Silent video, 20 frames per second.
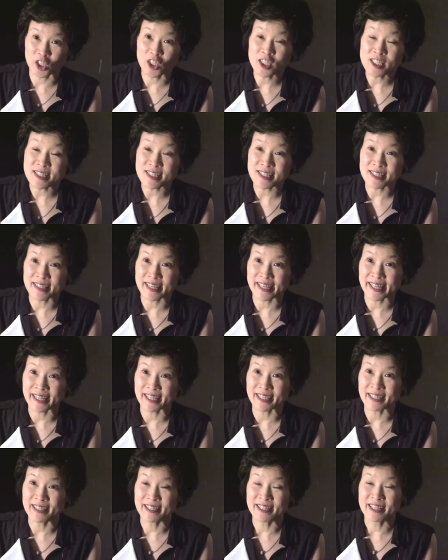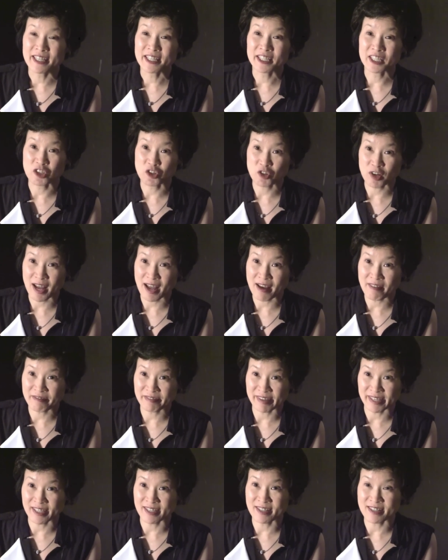currently the
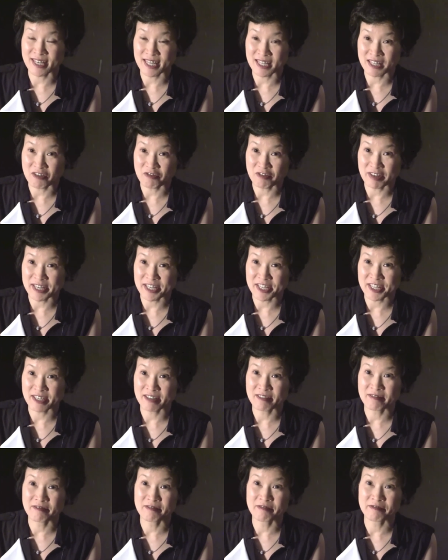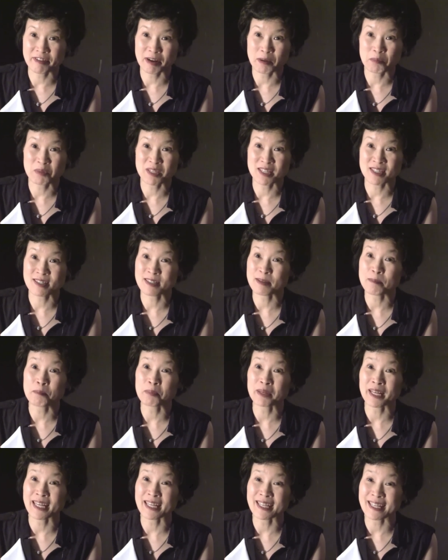traffic generation from just
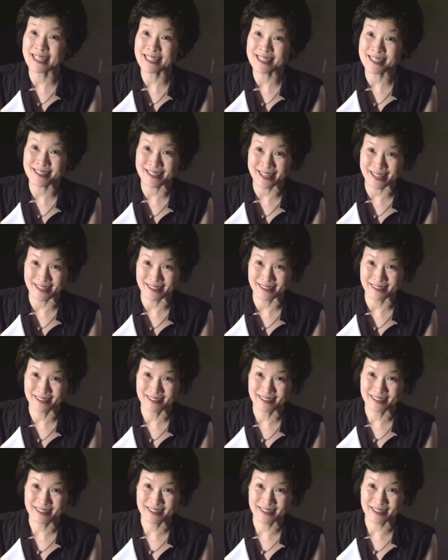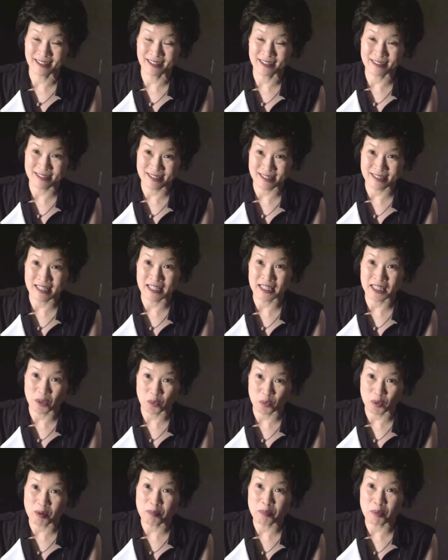simply listing on
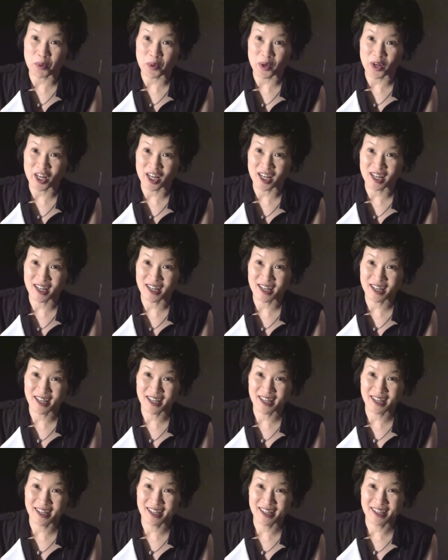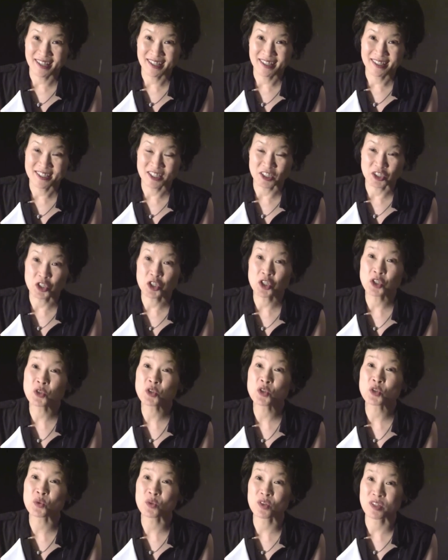Sina Weibo. So
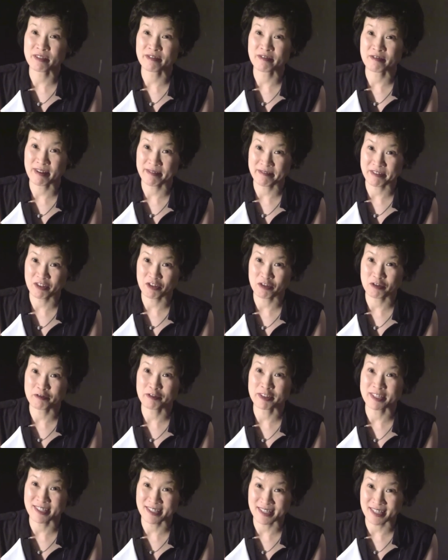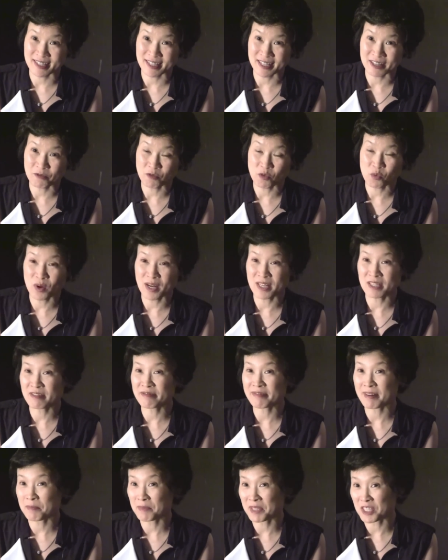two sources of revenue for Sina.
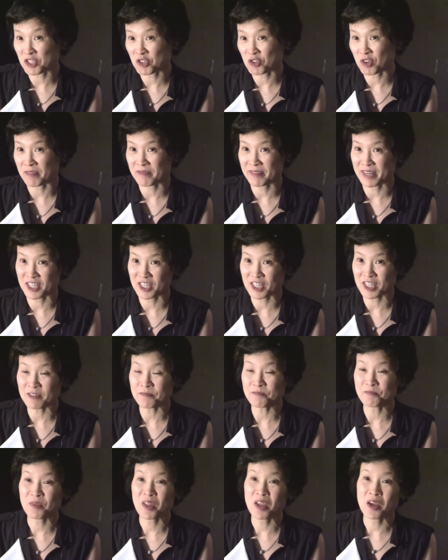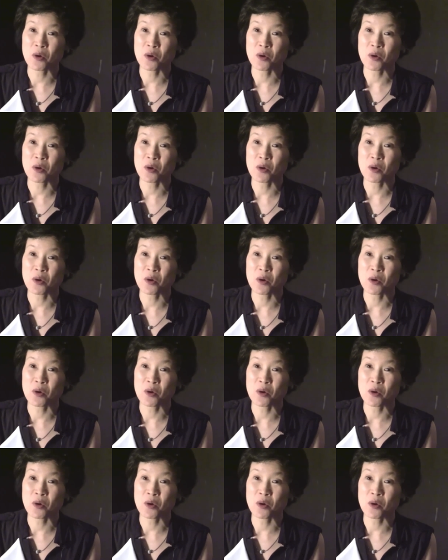One's from this joint venture,